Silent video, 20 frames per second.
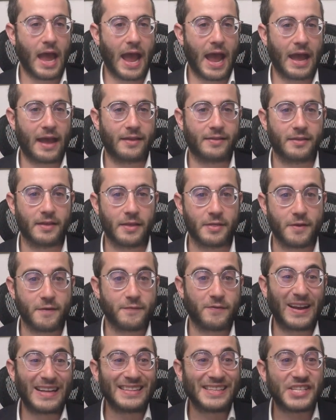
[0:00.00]
And the
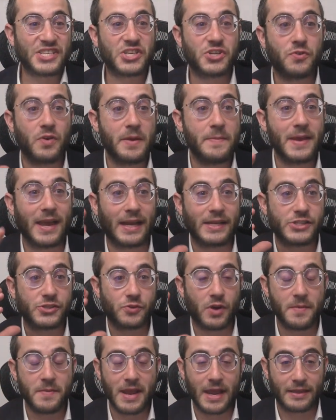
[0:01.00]
friend is screaming and
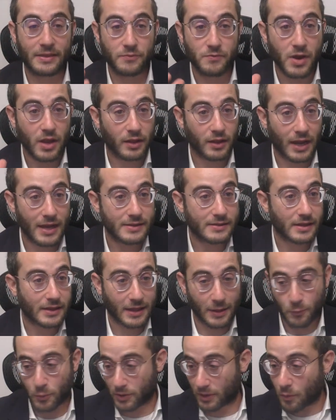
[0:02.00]
screaming, and they realize
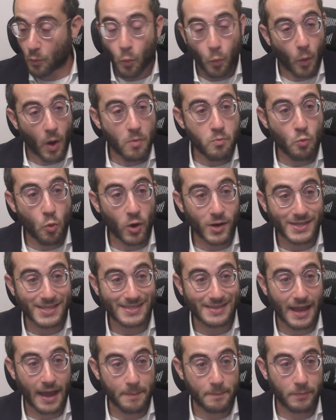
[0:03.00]
that with one more
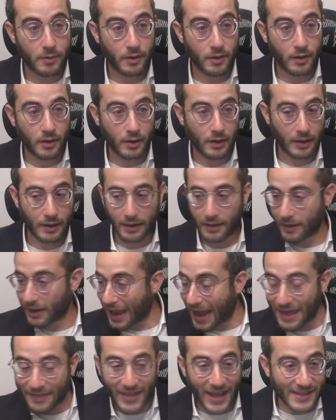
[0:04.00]
step,
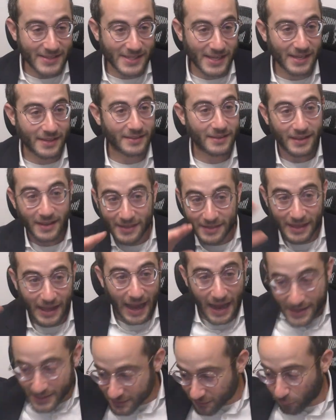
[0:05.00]
and that's it. The
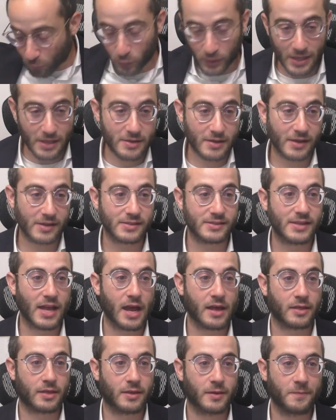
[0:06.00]
guy is falling to his
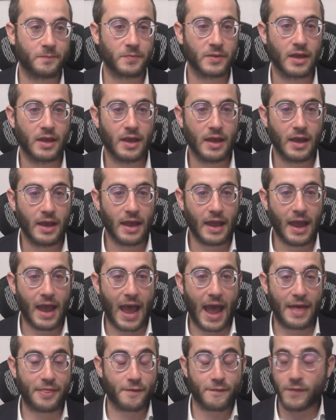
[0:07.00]
death.
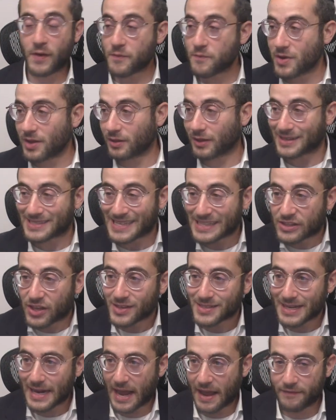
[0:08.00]
And the friend realized he
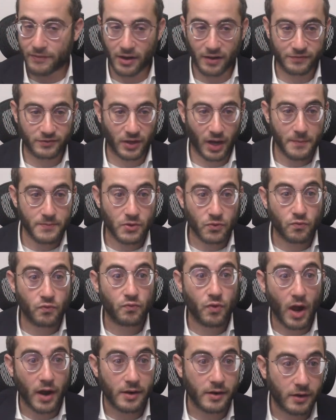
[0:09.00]
doesn't have enough time to
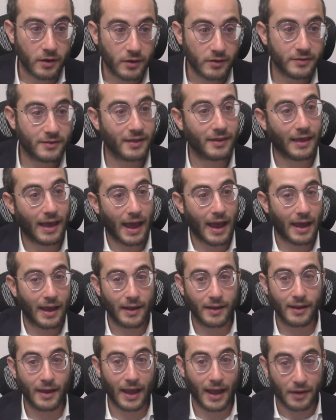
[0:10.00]
run to the
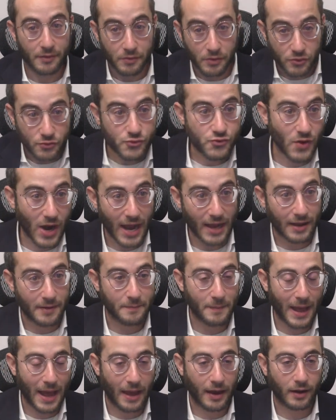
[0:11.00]
guy and drag
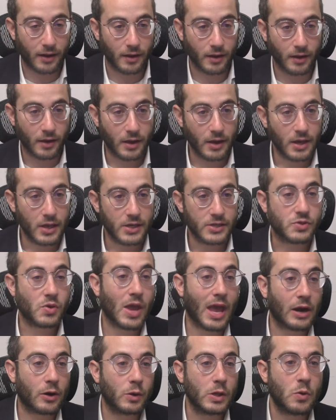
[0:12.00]
him back. So
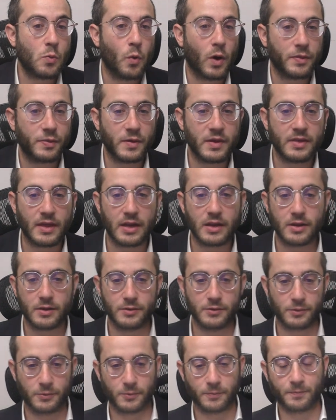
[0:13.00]
he had only one thing that he could
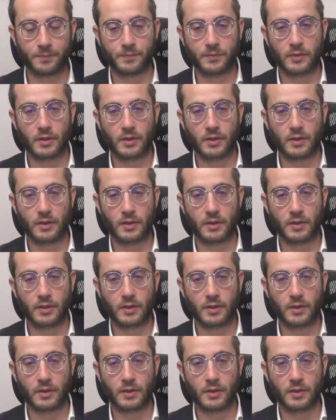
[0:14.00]
do.